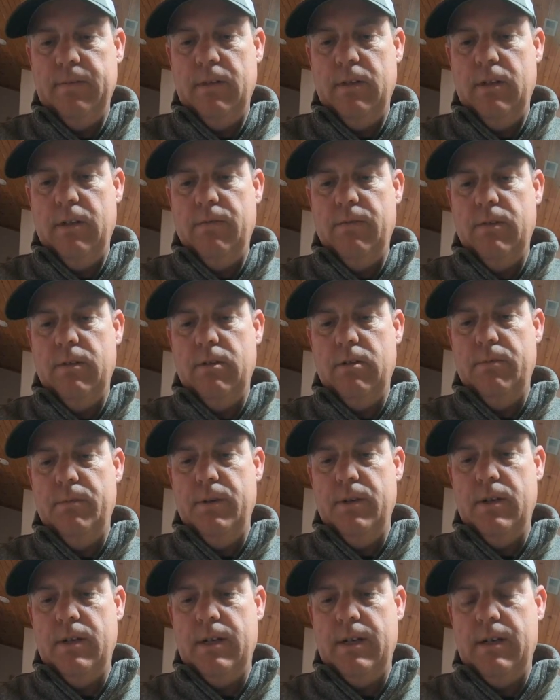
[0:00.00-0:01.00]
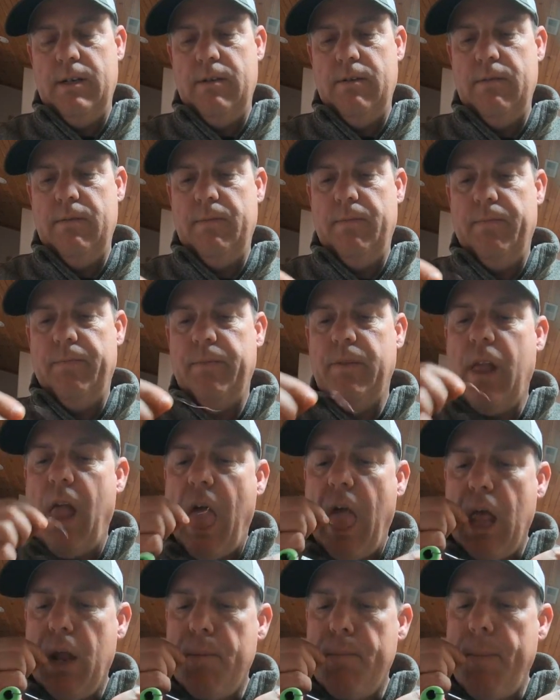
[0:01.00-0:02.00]
Leave a little bit out.
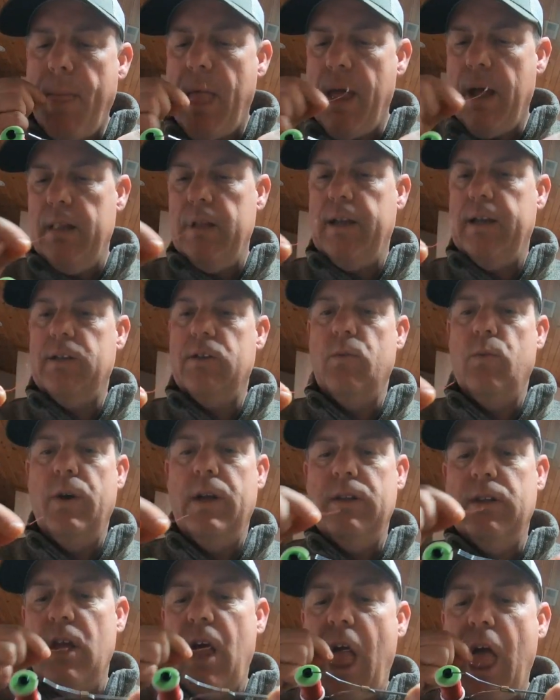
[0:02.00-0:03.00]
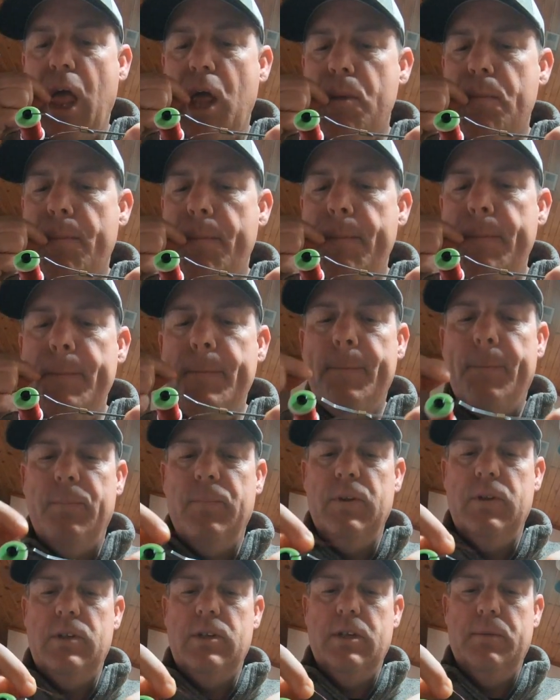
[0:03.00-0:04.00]
I like to wet
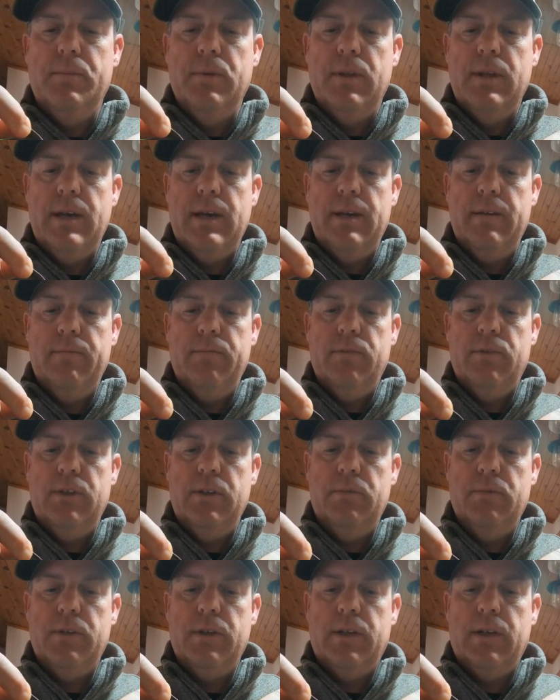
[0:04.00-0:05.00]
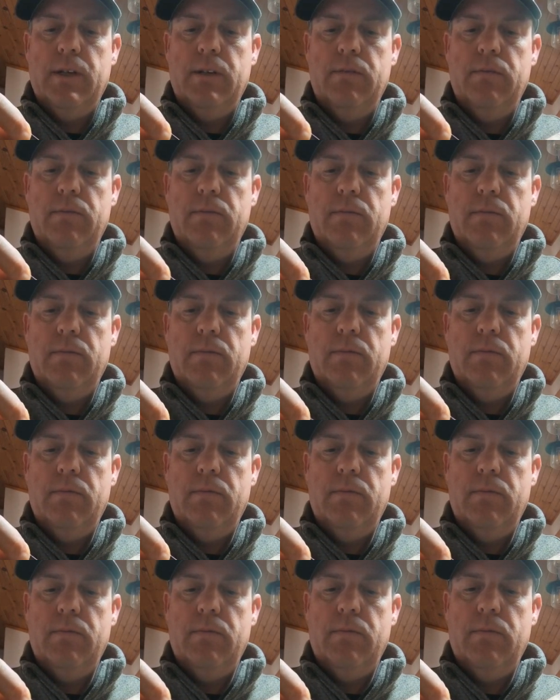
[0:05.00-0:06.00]
the tip of that. Seems like it
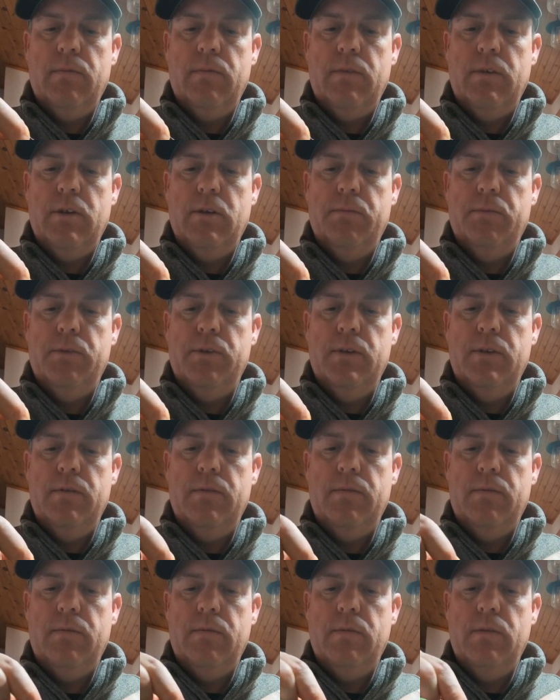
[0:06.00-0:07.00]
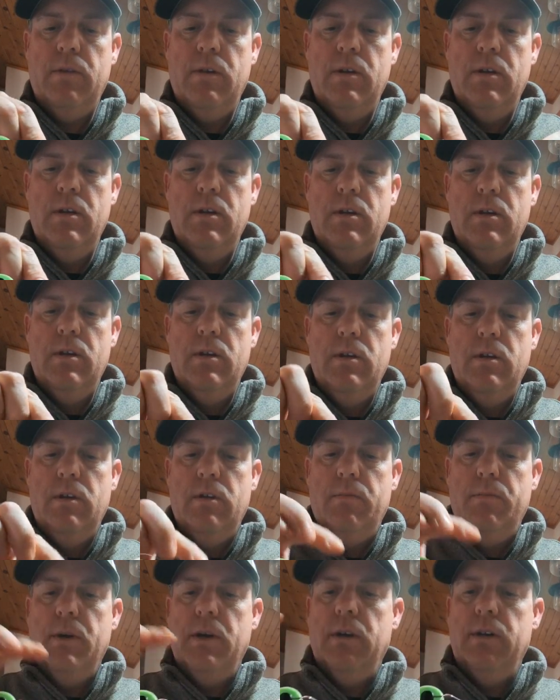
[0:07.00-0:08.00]
helps it.
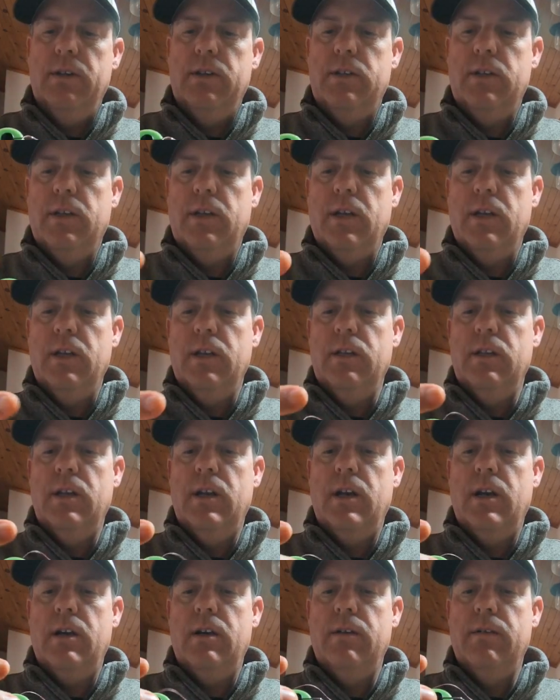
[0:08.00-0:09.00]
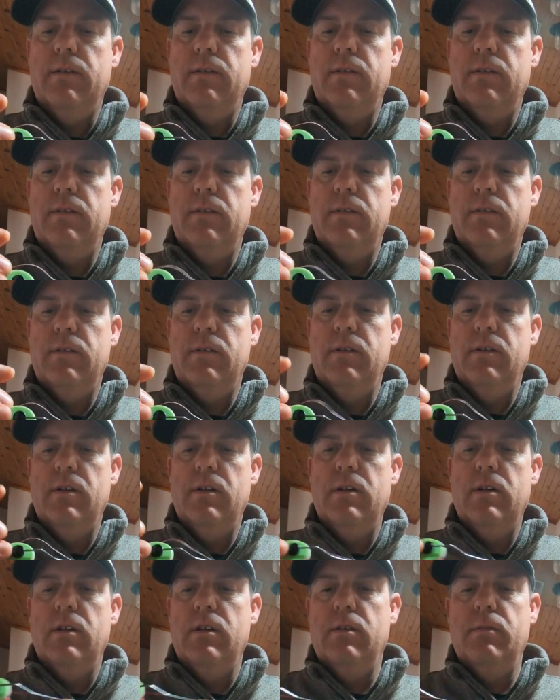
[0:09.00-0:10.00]
Barely stick it in there.
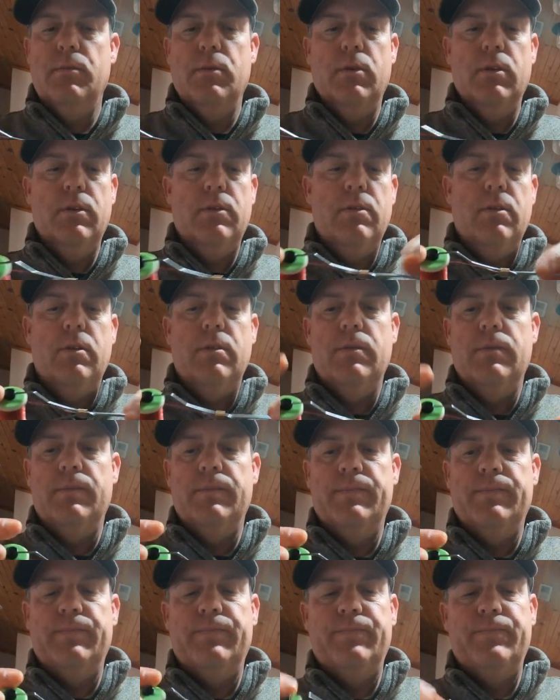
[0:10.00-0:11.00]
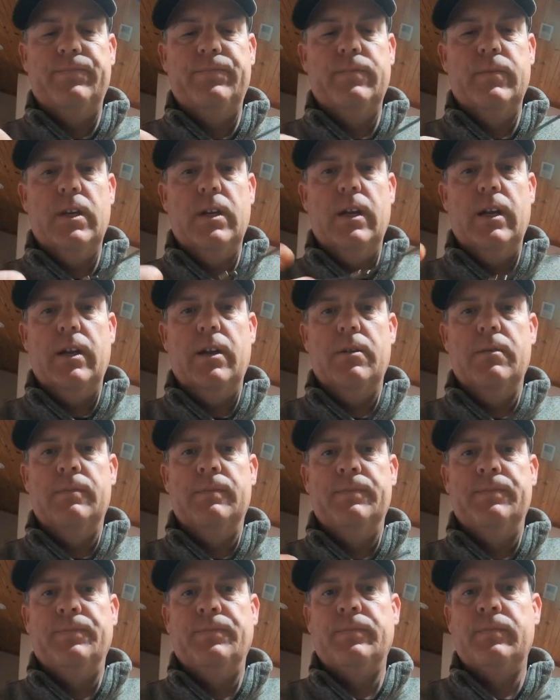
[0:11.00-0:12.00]
pull it through. There you go.
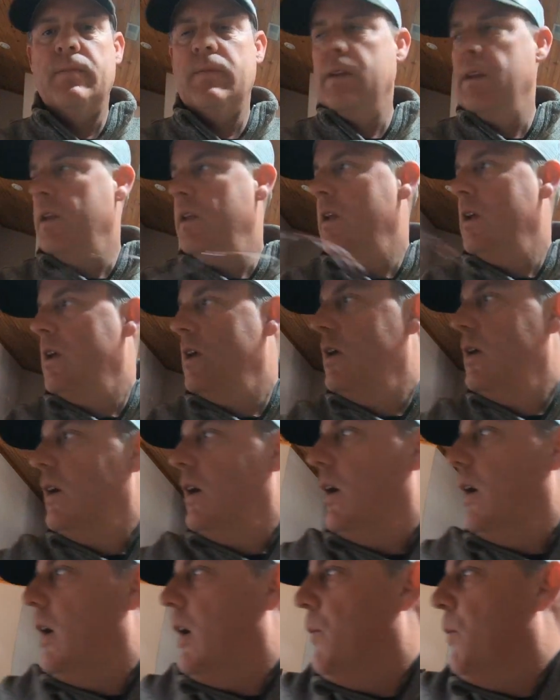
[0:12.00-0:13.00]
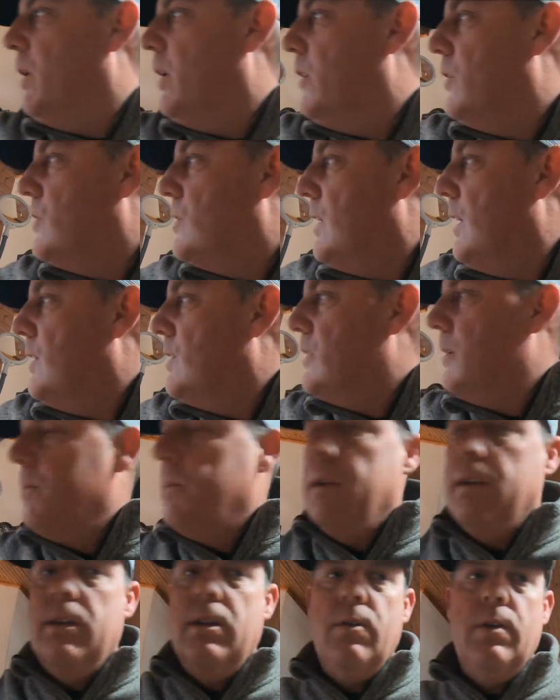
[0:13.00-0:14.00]
I wanted to say
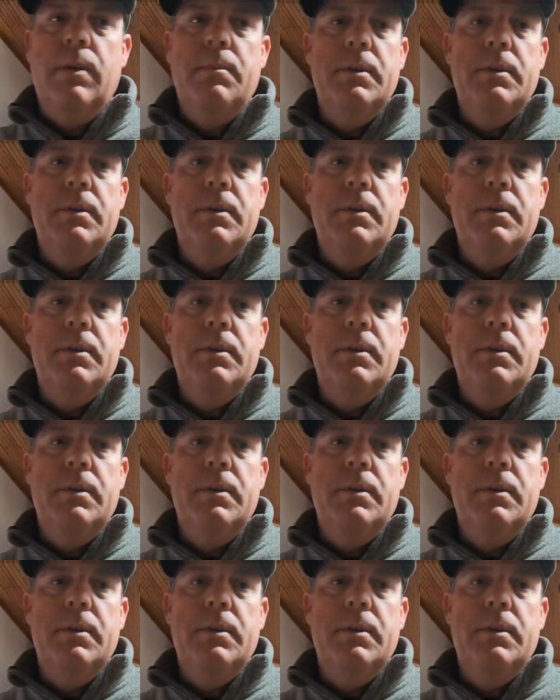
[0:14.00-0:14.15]
something though.